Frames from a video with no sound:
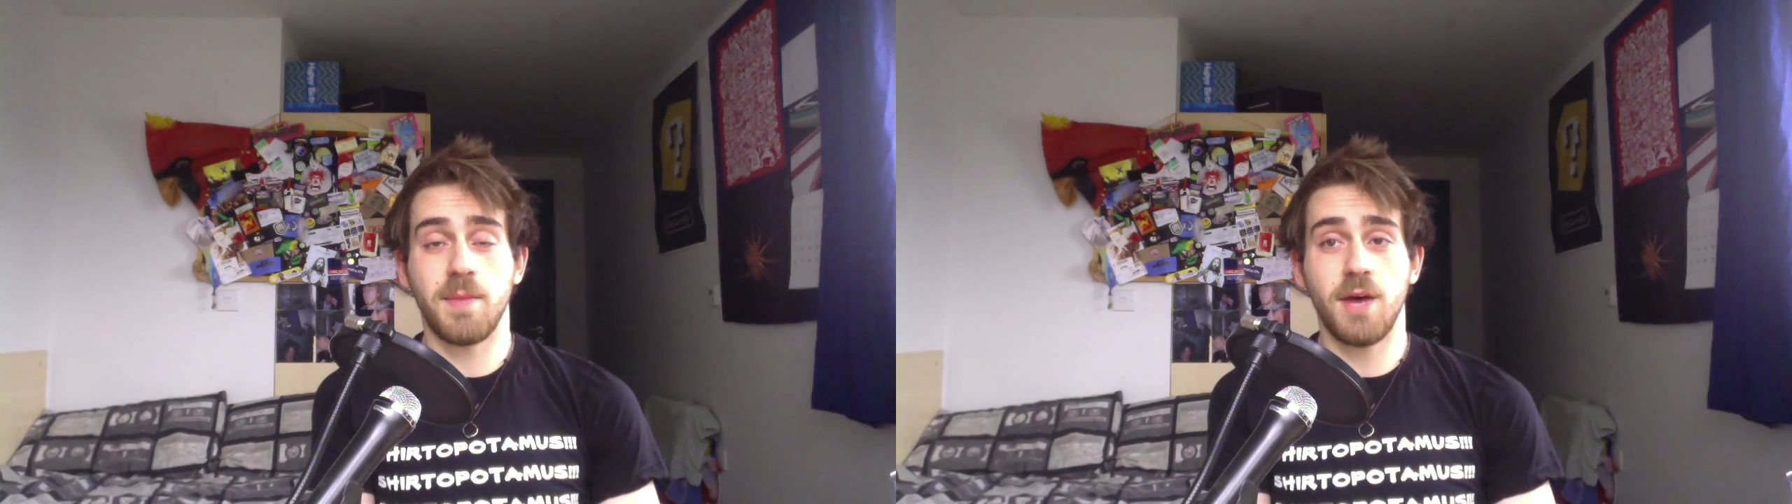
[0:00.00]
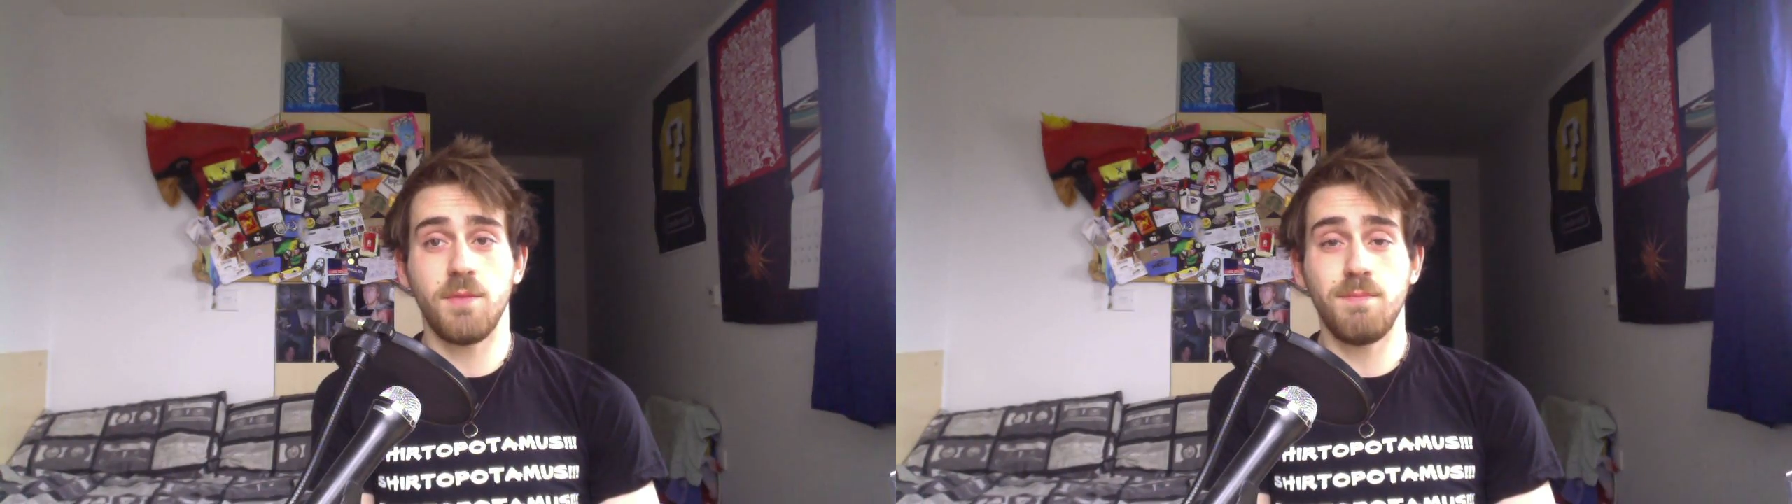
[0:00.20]

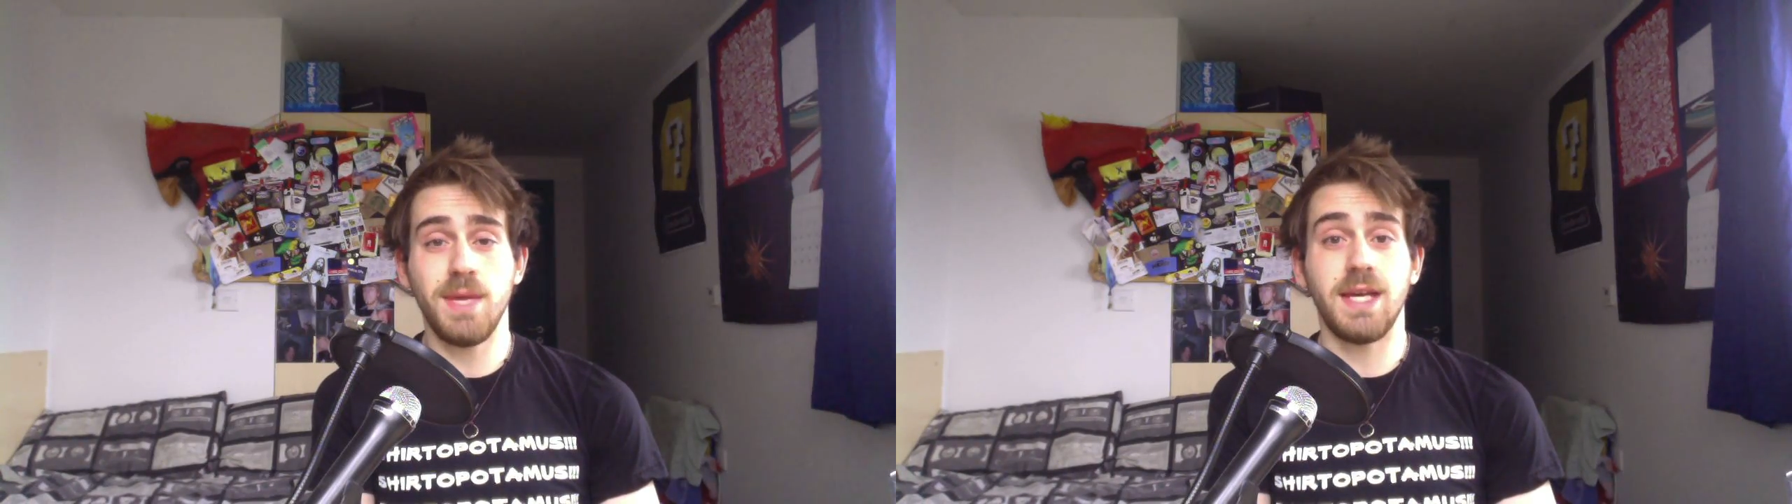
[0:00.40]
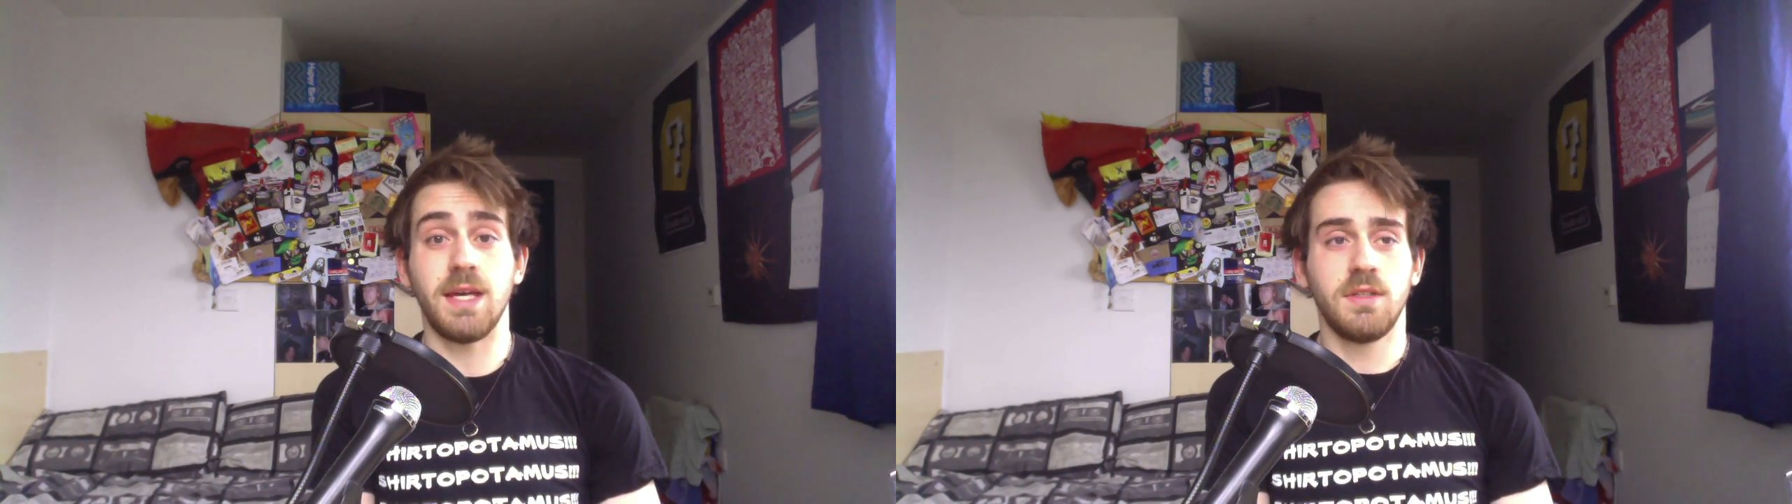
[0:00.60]
about
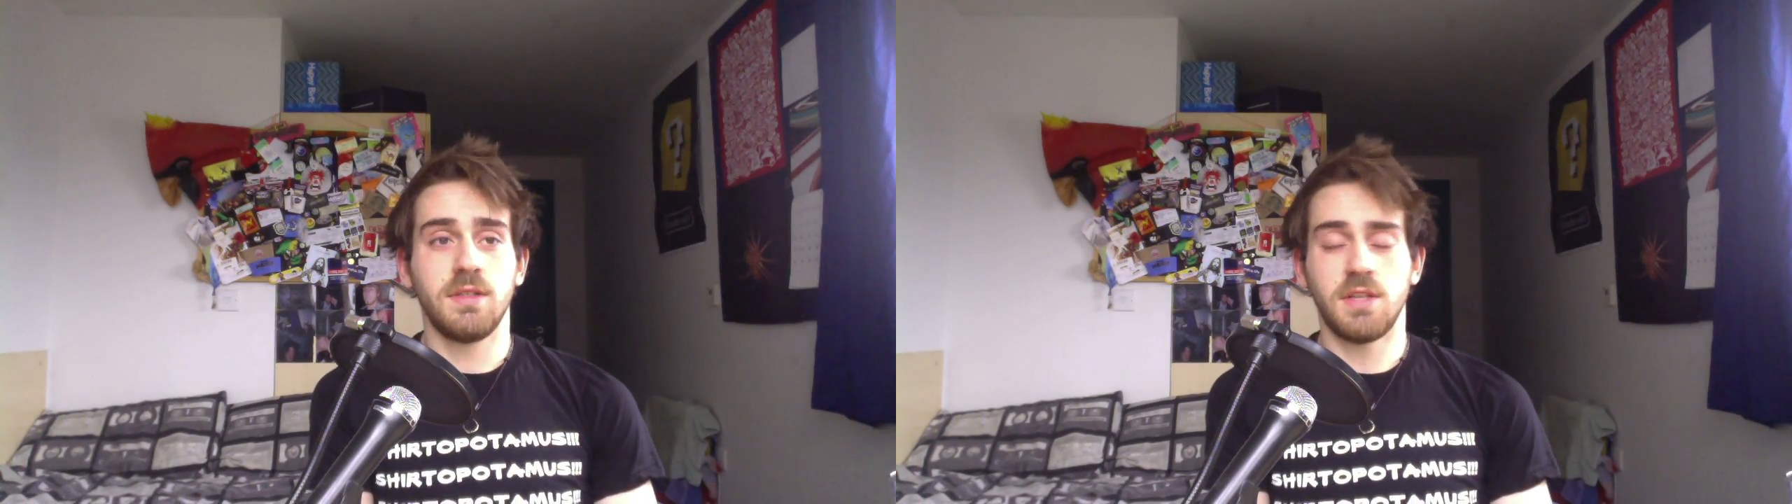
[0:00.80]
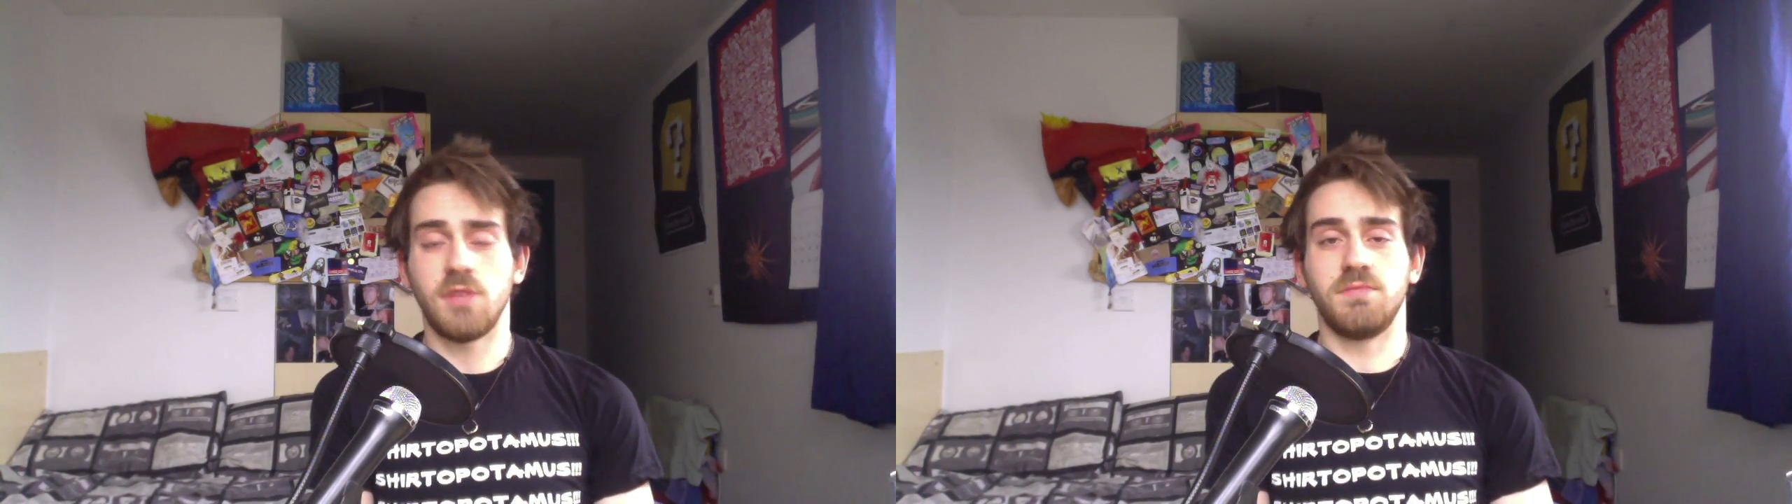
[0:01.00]
me.
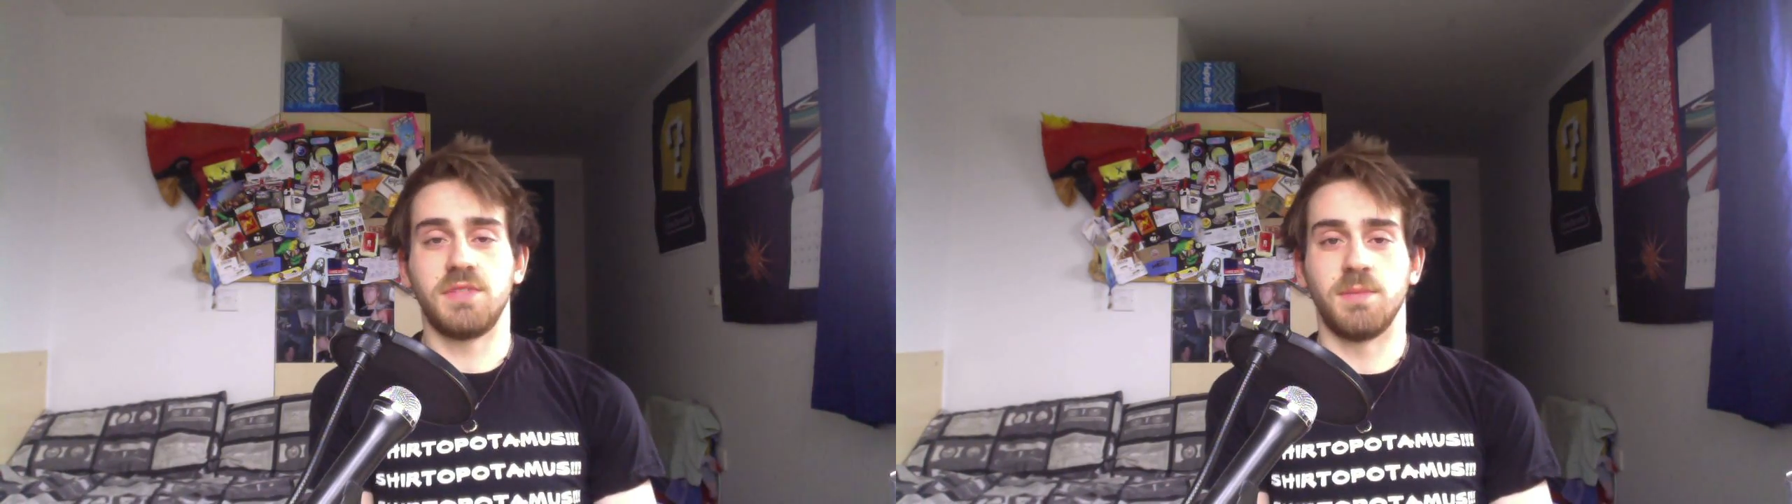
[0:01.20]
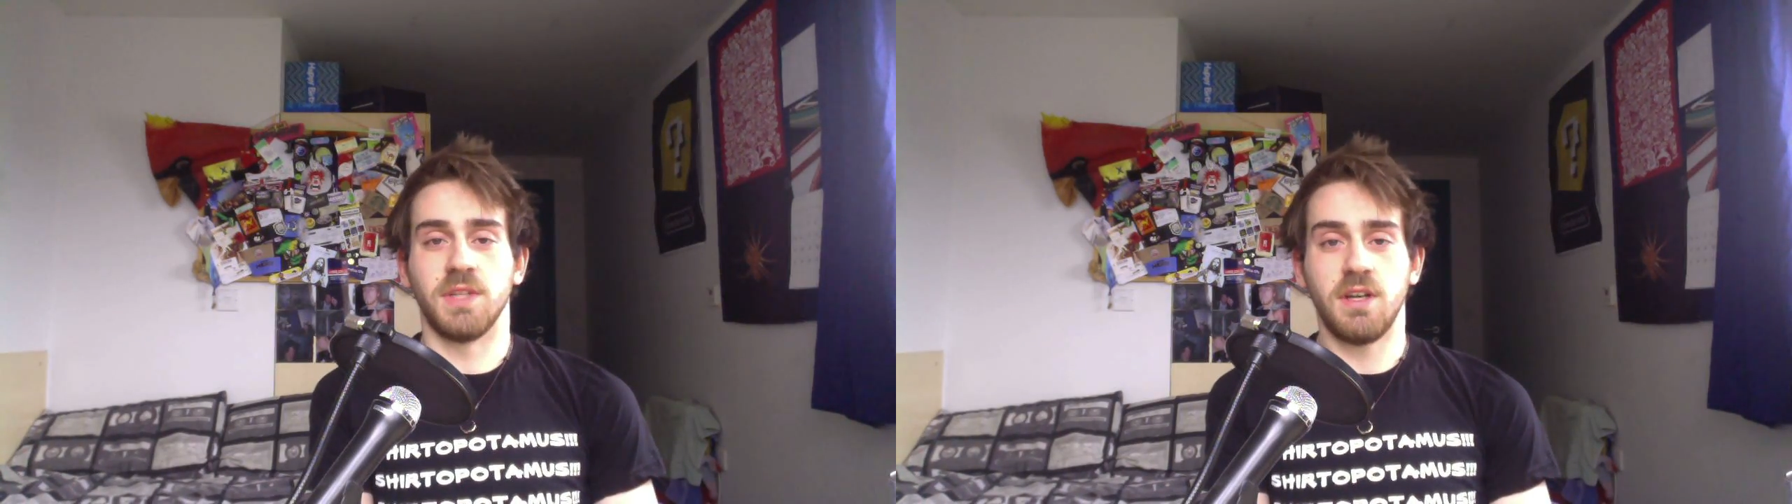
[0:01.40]
So,
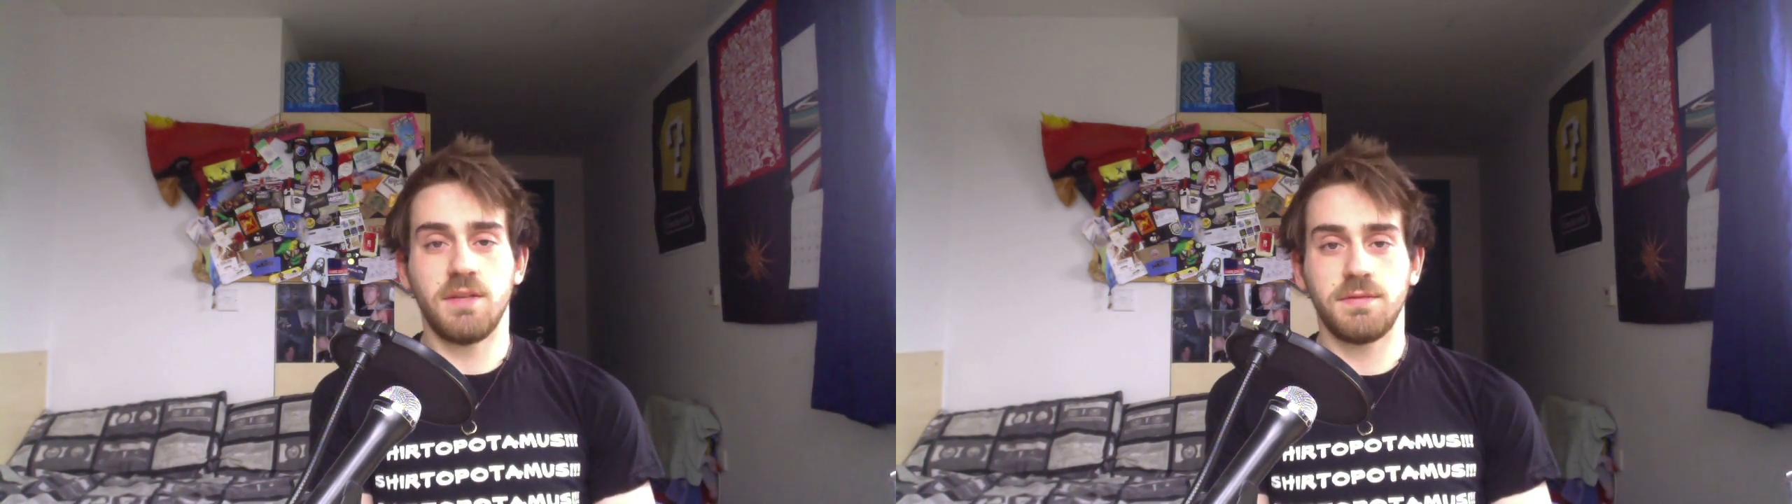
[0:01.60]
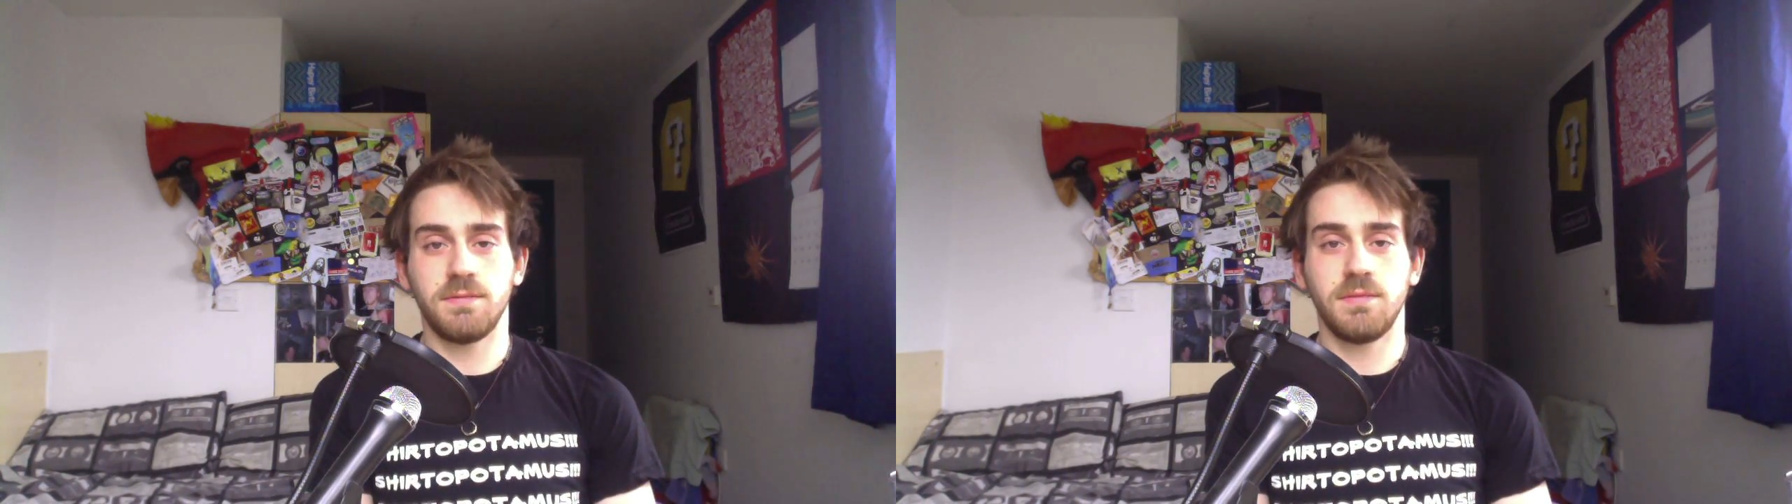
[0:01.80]
simple
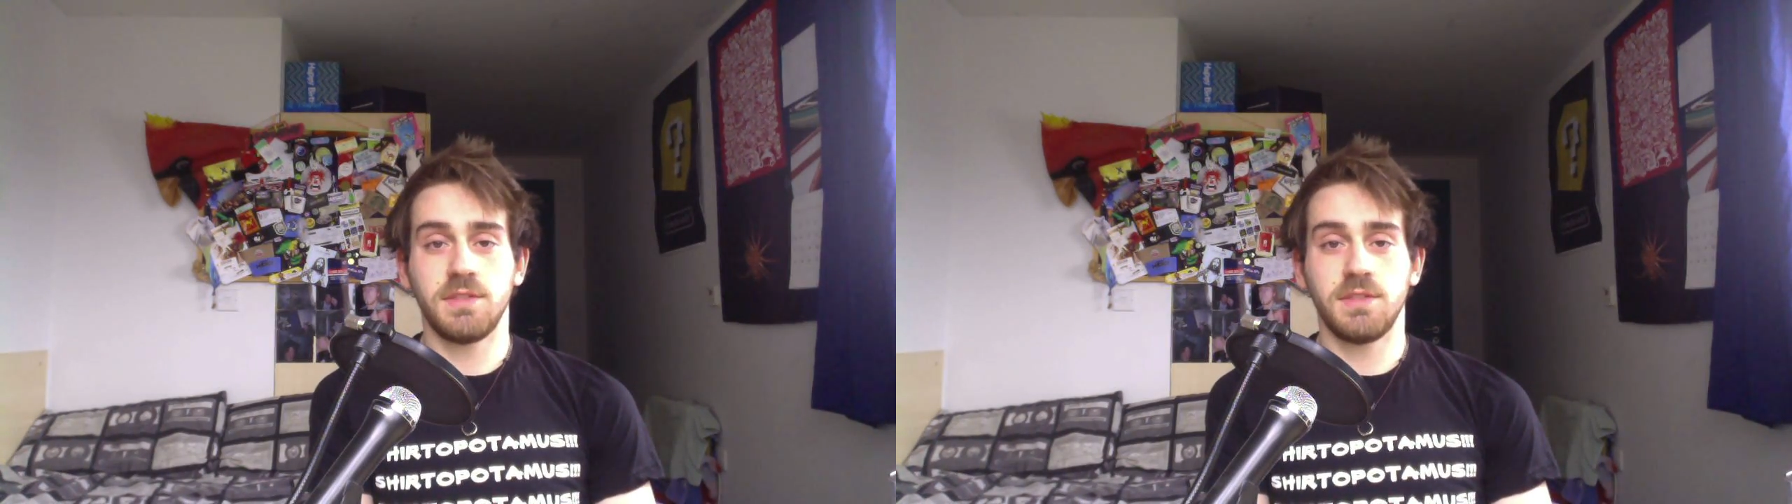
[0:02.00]
enough.